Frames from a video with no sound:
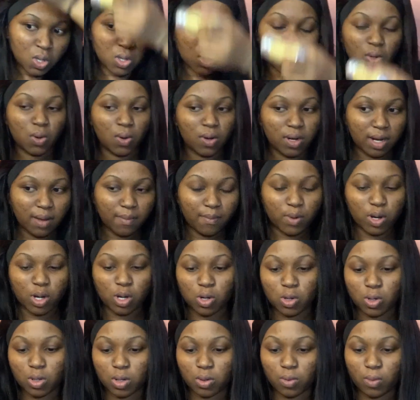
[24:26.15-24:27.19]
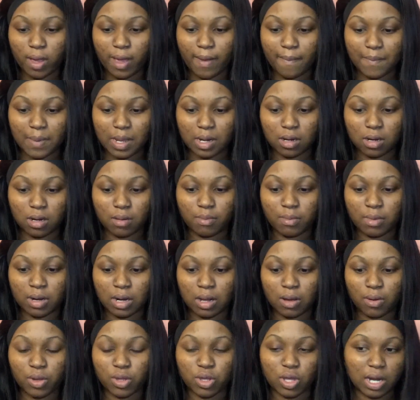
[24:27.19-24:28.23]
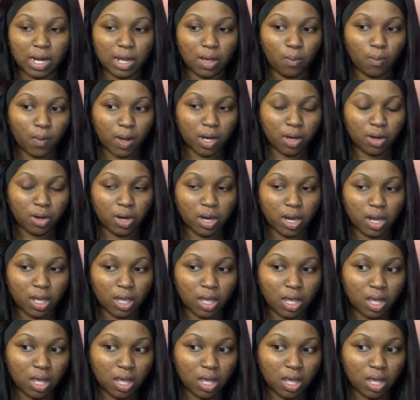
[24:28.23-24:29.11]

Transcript: Corona Moilore, you're like wondering,